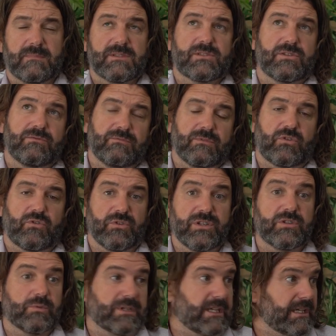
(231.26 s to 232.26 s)
so
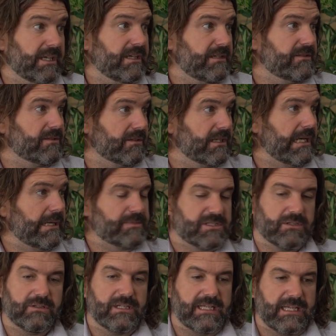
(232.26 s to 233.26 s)
critical care, so
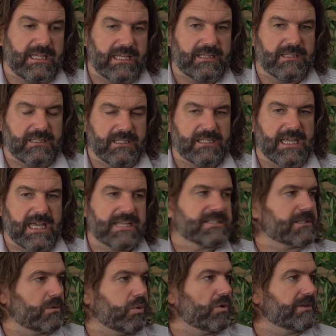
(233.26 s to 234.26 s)
absolutely, it
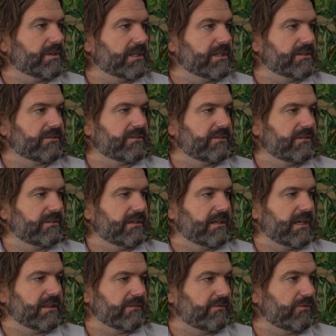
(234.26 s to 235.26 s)
has to, quality is
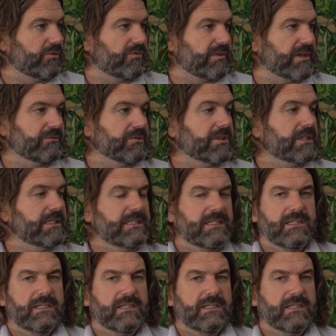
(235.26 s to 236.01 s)
at the forefront, right?